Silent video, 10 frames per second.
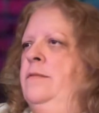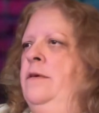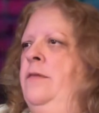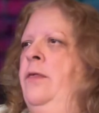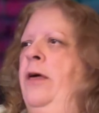
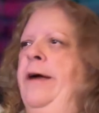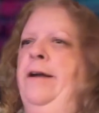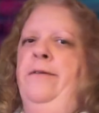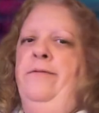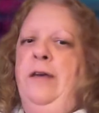a
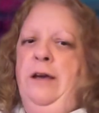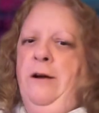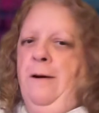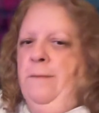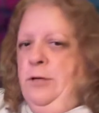line of like
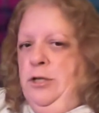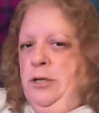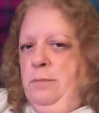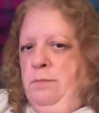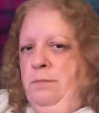
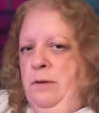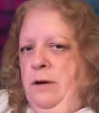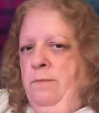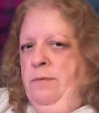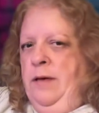garbage
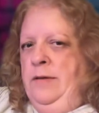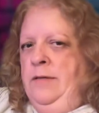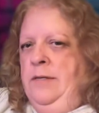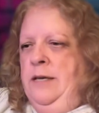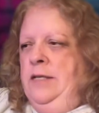
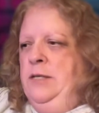bins, like